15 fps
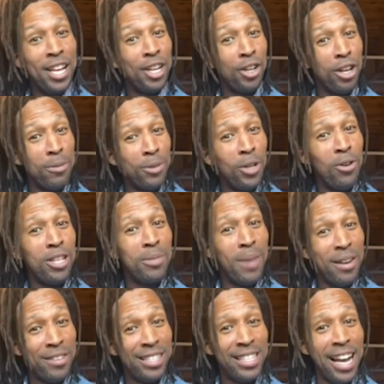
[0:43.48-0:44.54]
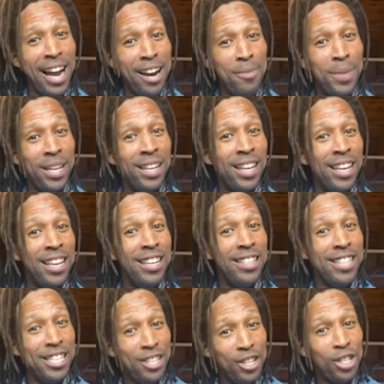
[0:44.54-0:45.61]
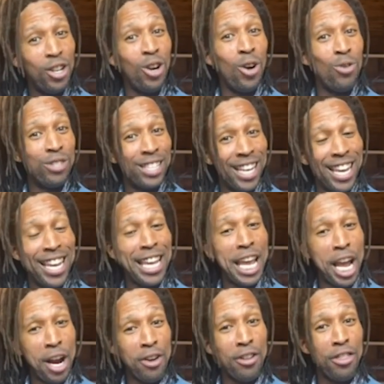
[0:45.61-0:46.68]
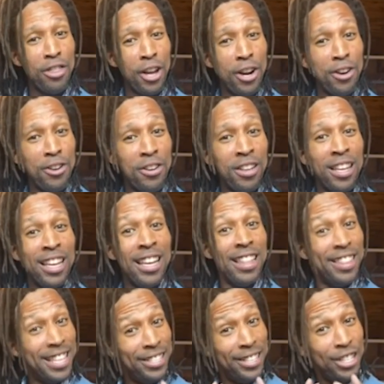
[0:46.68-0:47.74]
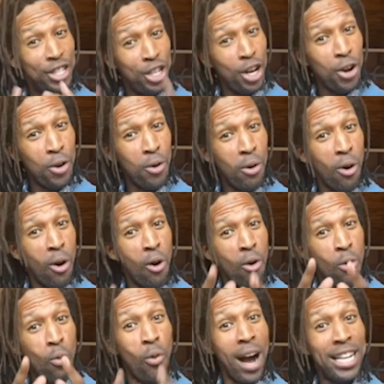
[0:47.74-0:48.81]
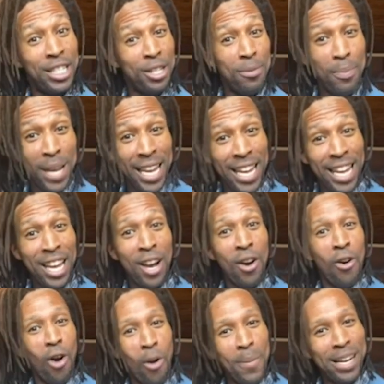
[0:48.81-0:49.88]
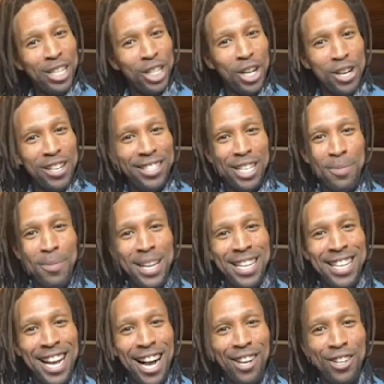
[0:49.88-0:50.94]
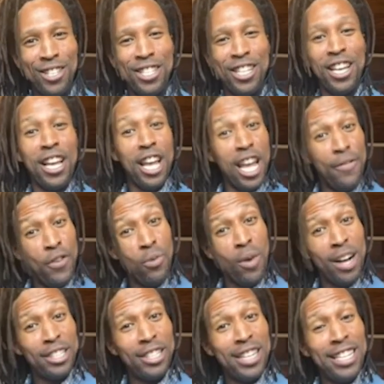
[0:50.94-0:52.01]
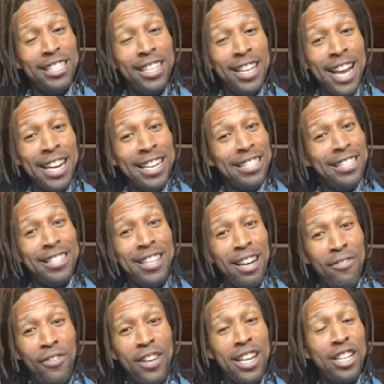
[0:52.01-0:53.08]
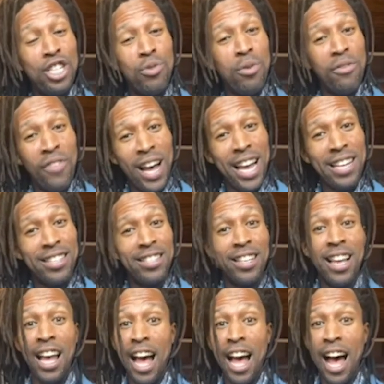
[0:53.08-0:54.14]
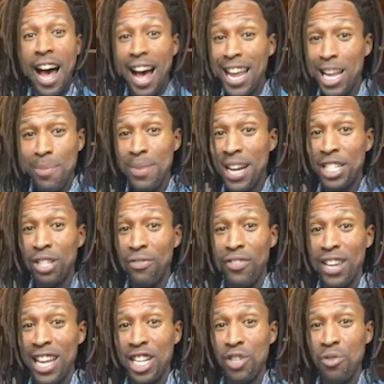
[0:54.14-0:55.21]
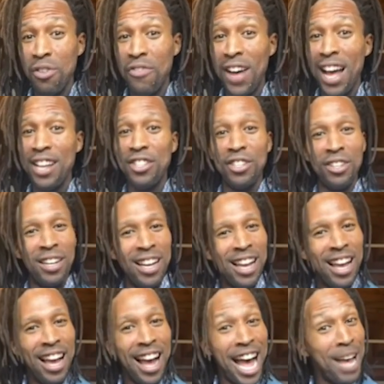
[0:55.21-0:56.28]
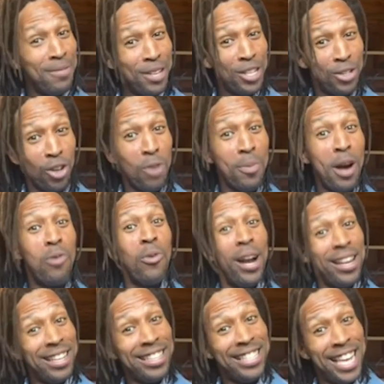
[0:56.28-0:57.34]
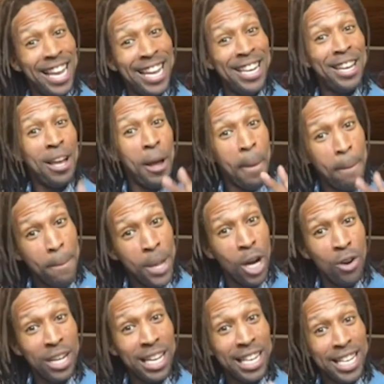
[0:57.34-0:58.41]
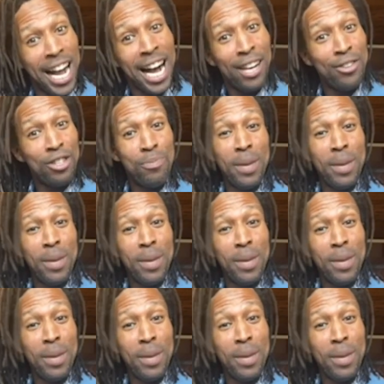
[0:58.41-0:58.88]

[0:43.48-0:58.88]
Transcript: Crypto is my retirement. This is your host, King Harry the third. This is you watching me on my journey to ten million dollars. If you're watching this today, this is not financial advice. I am not your financial advisor. I'm just on my way to ten million dollars.